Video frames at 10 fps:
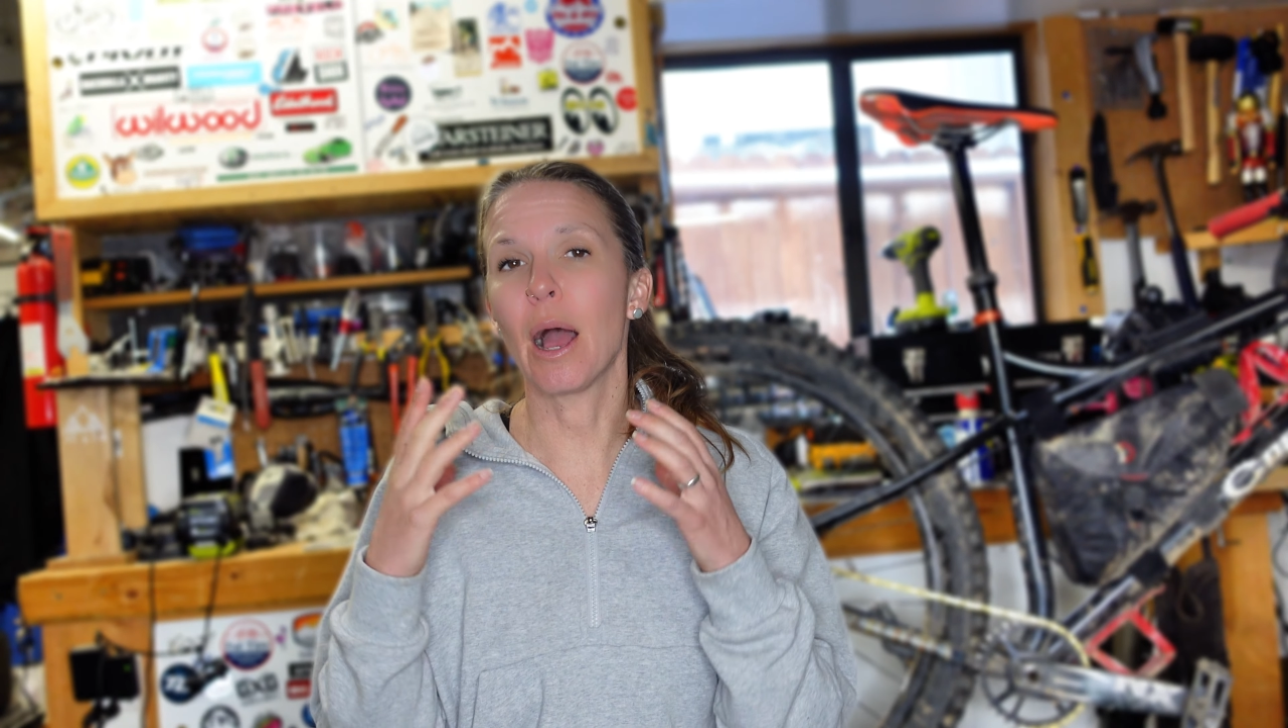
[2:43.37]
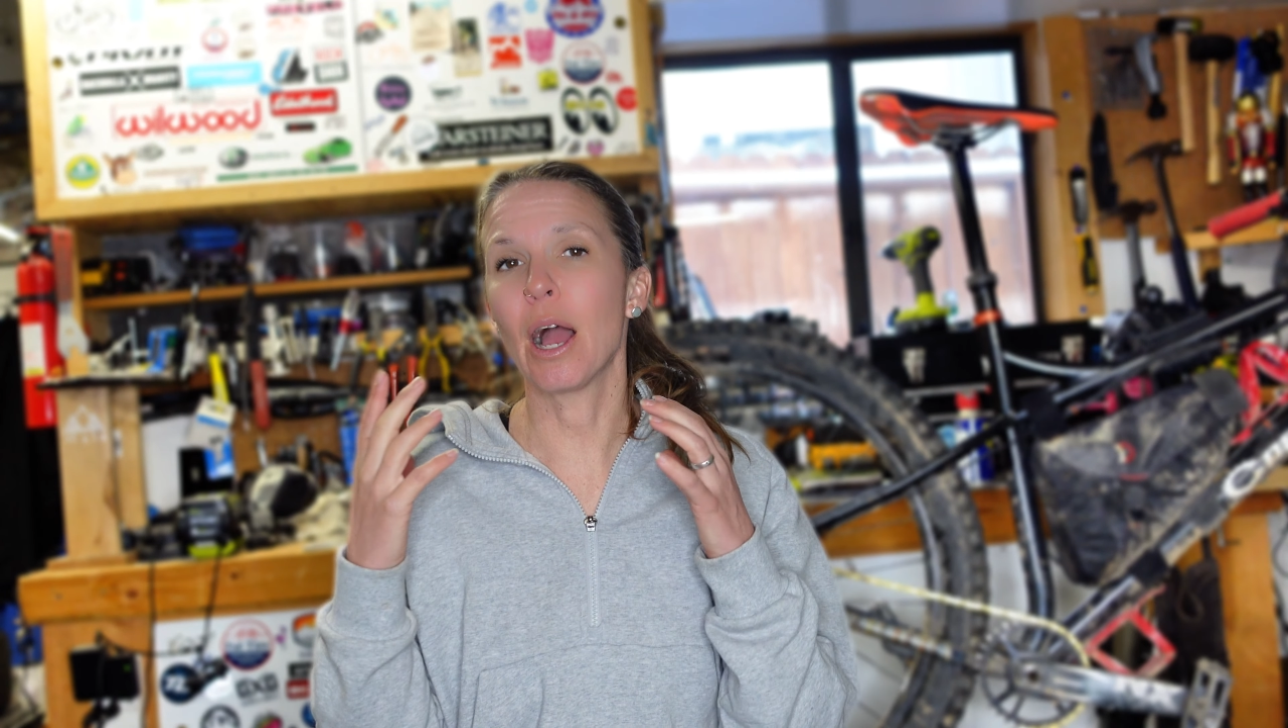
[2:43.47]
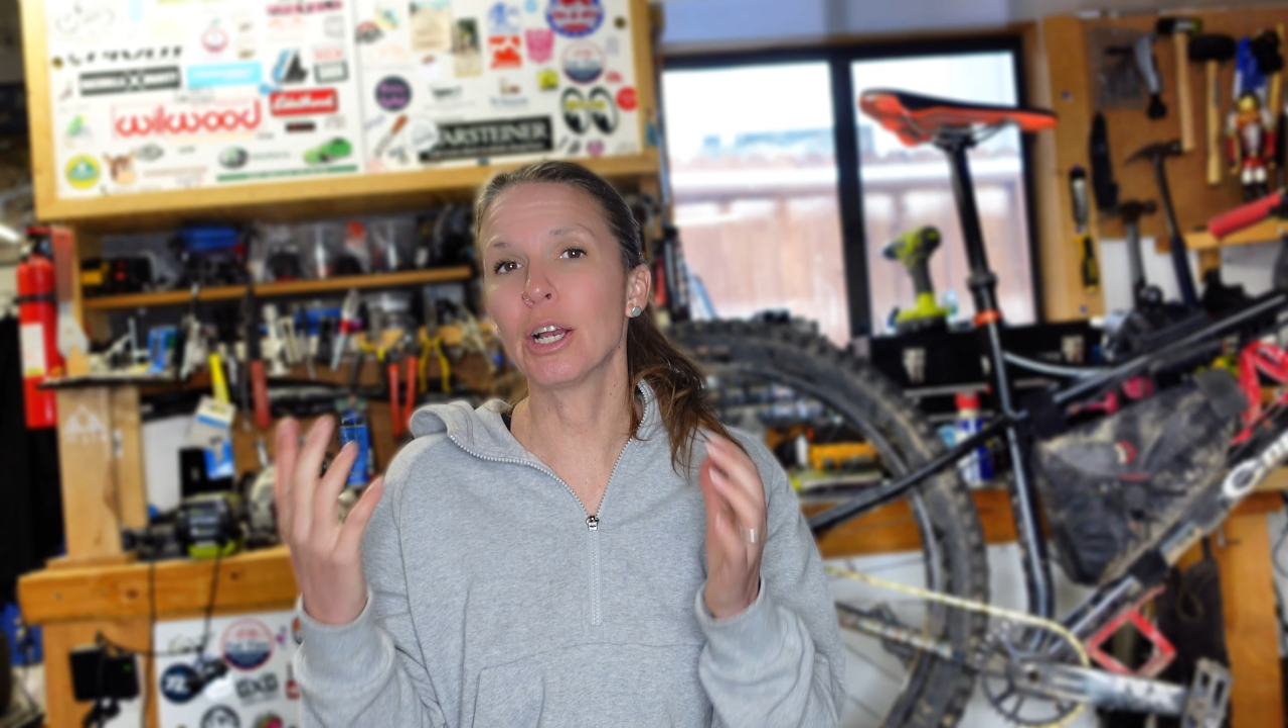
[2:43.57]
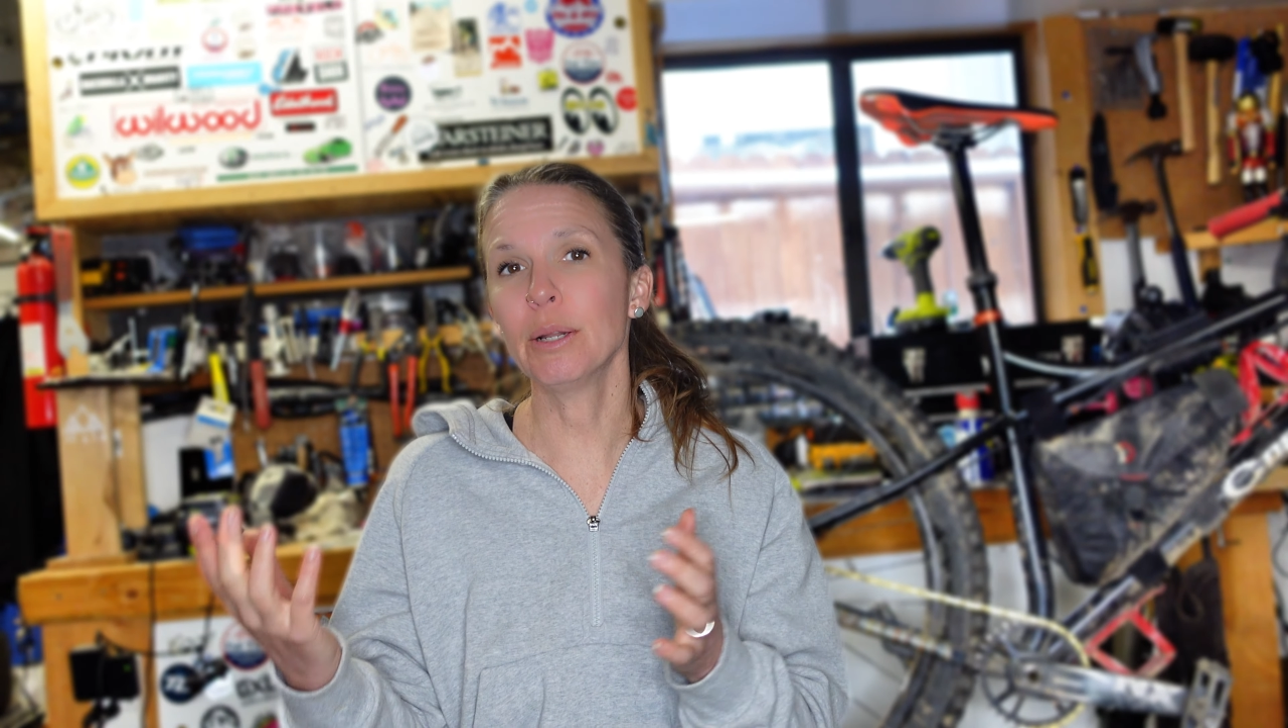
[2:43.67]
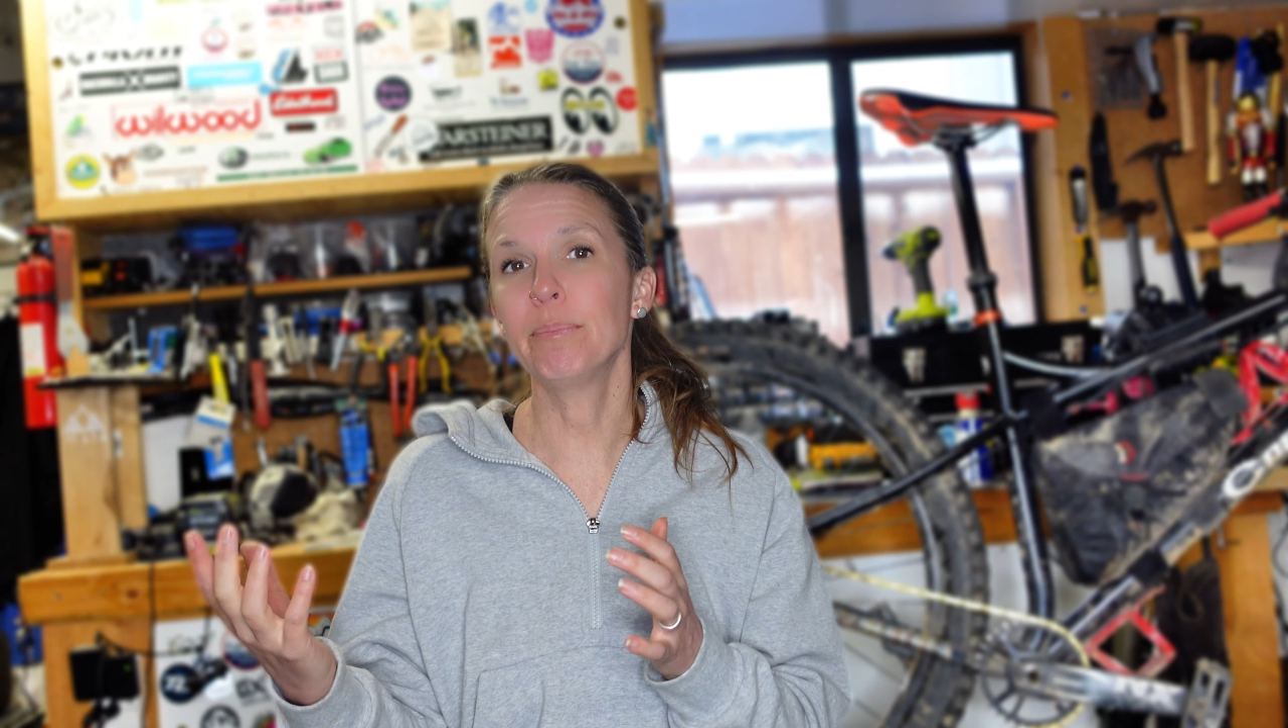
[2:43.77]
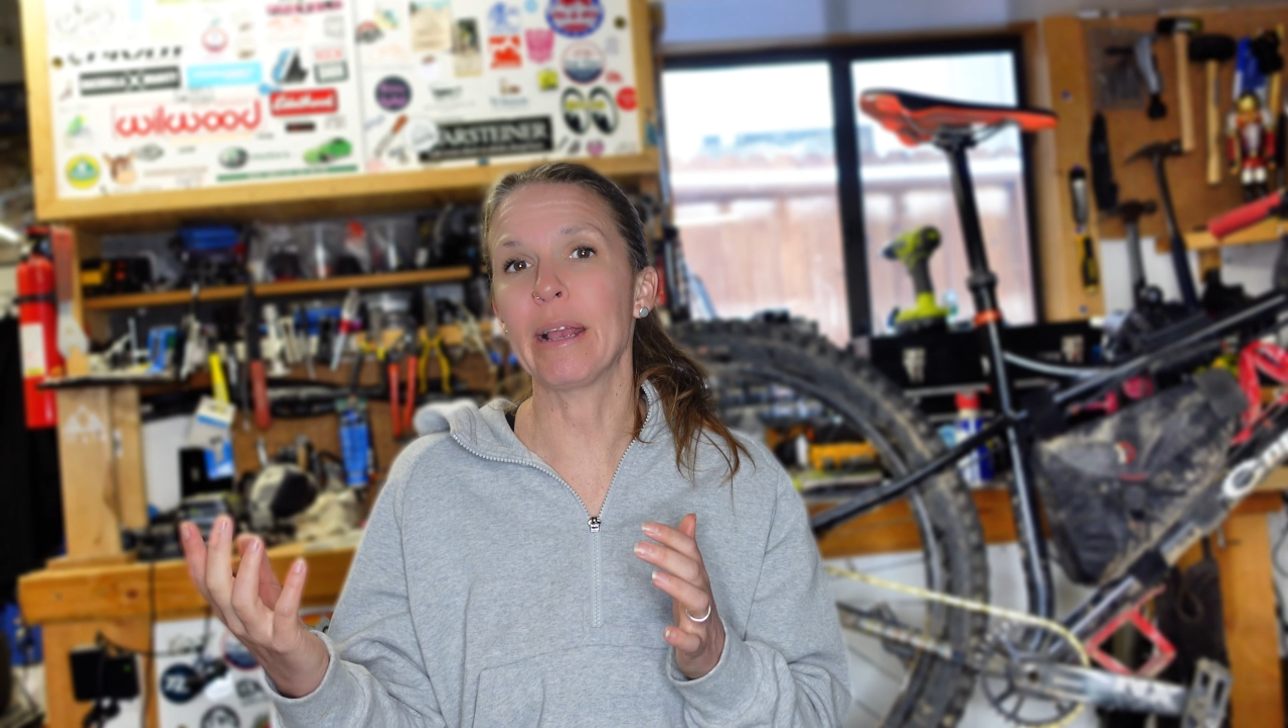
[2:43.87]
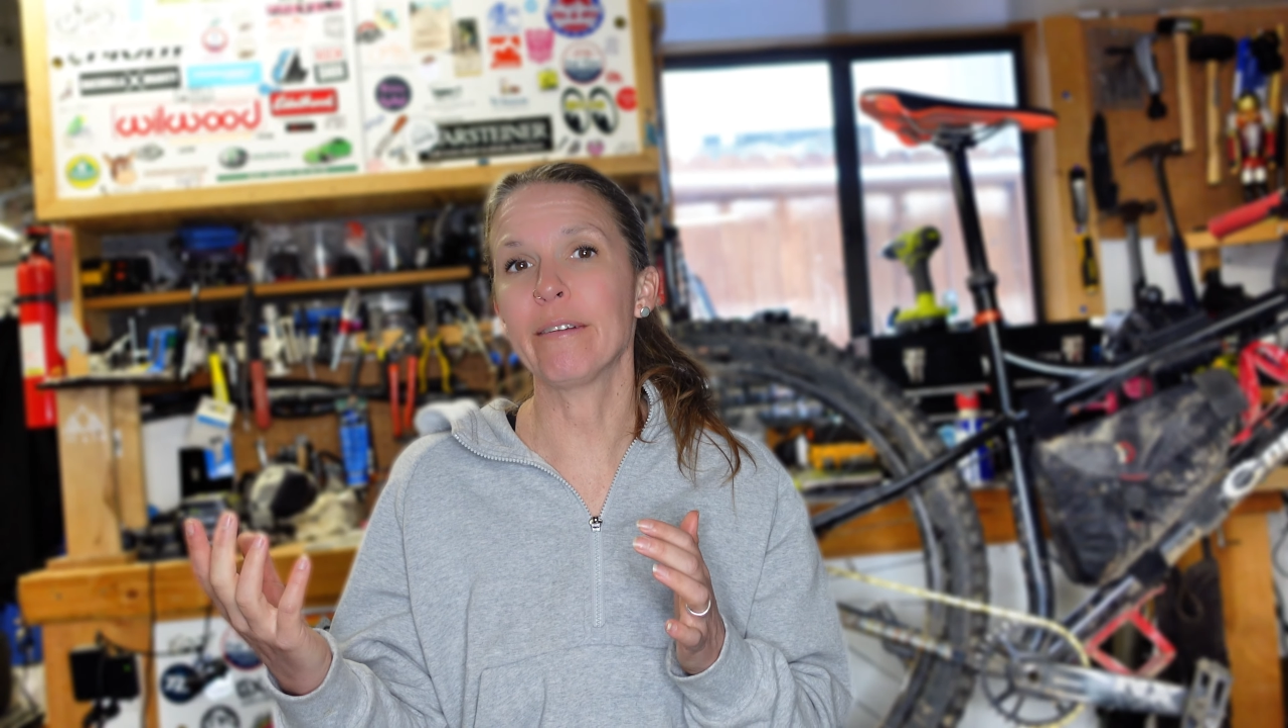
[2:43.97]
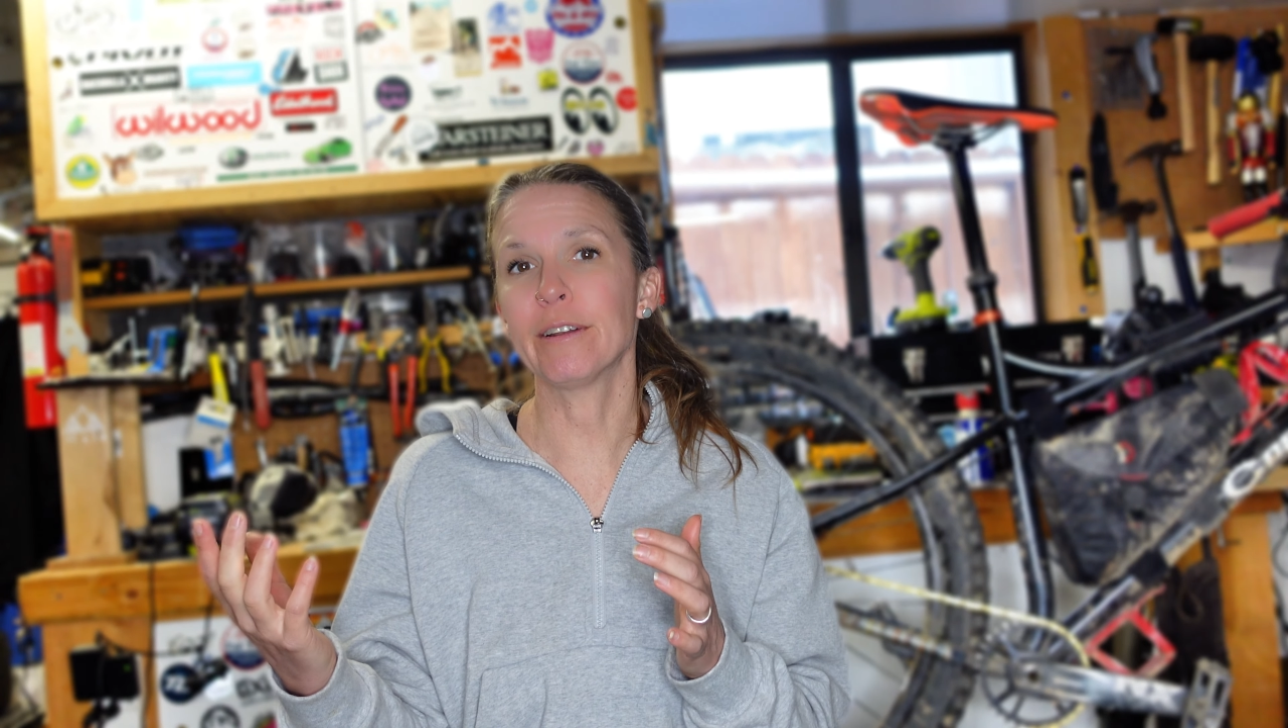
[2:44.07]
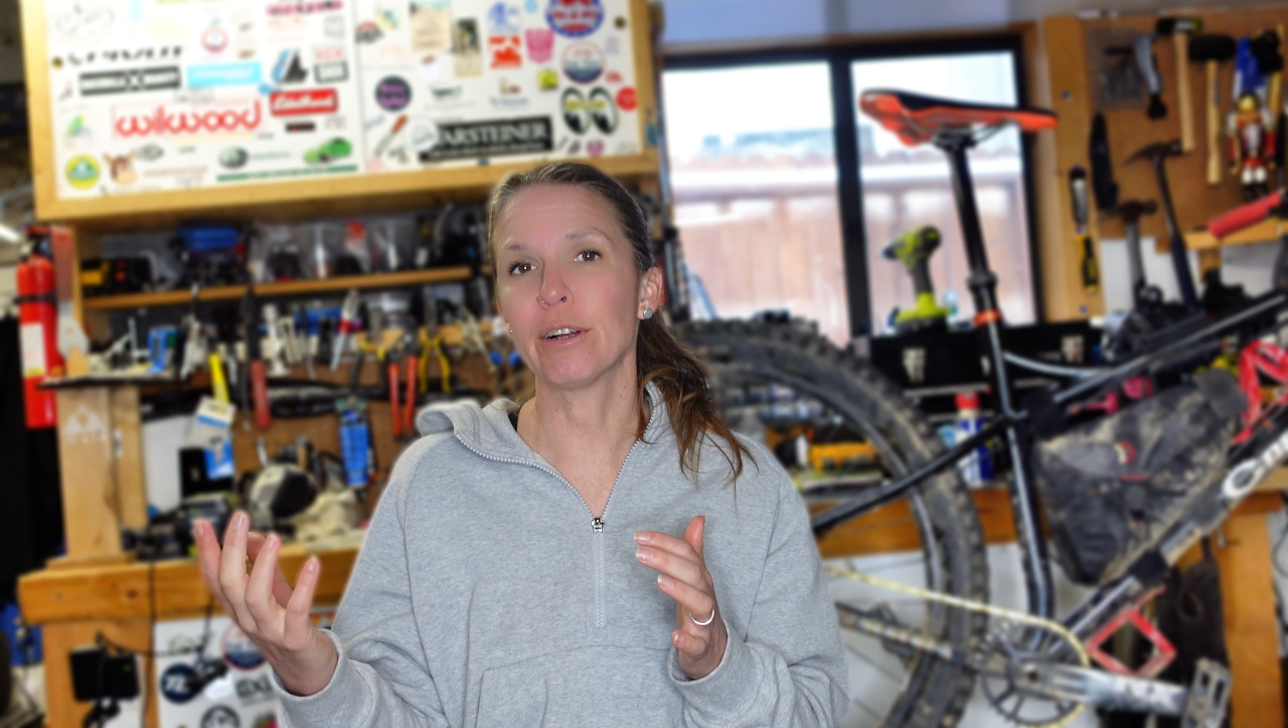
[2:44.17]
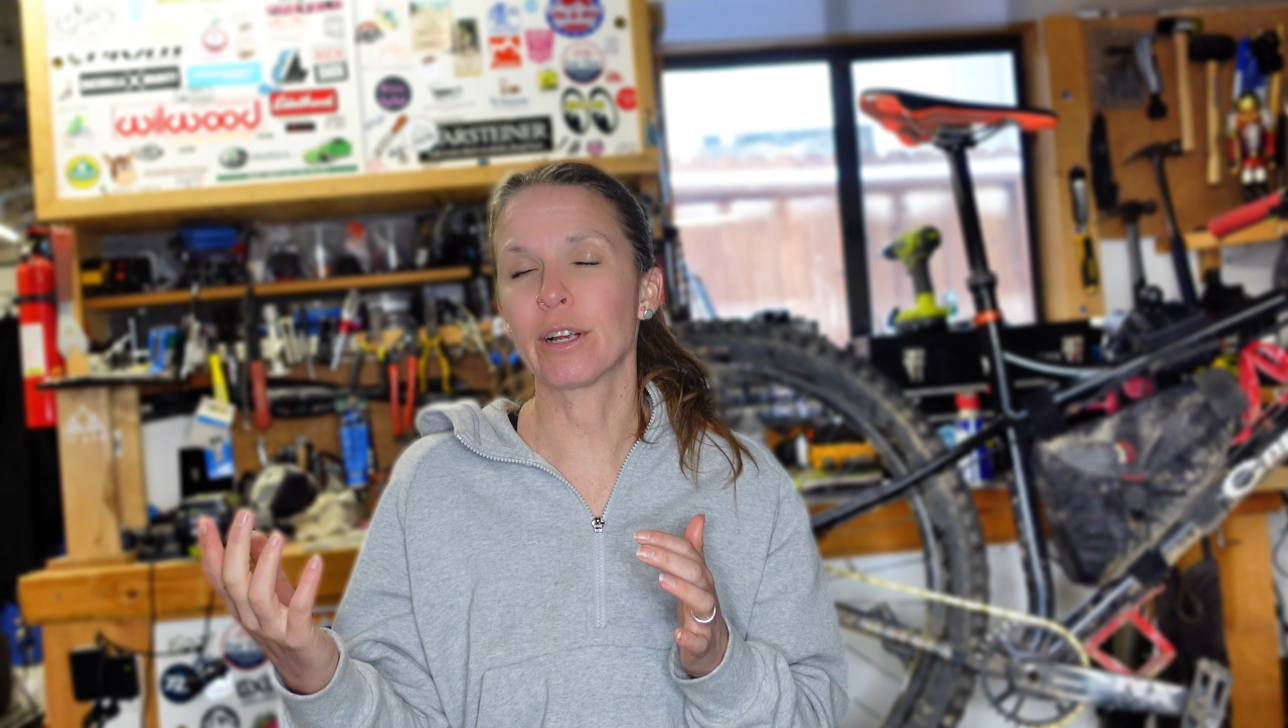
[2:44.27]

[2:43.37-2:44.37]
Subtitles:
a good bike fitter